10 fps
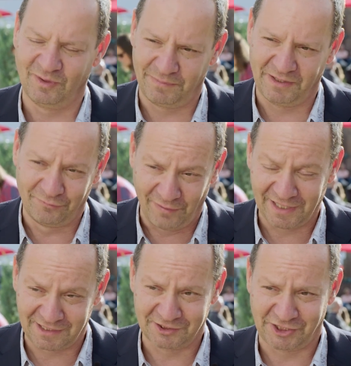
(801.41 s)
will be a
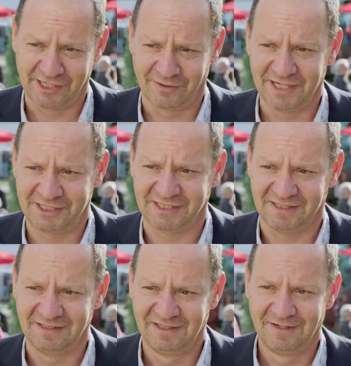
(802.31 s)
vital
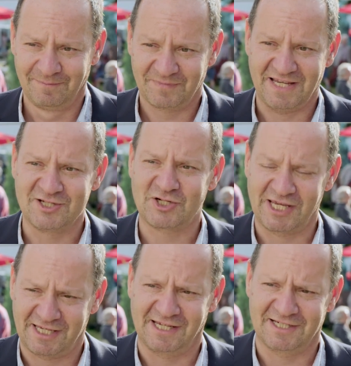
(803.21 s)
generation in
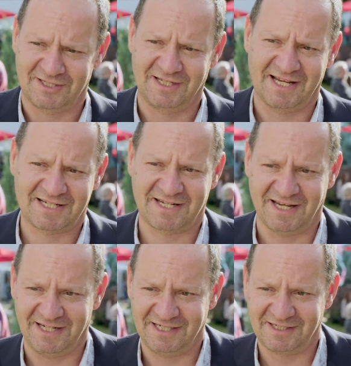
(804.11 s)
taking it to the next
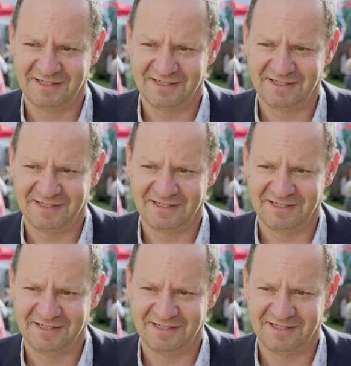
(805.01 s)
stage.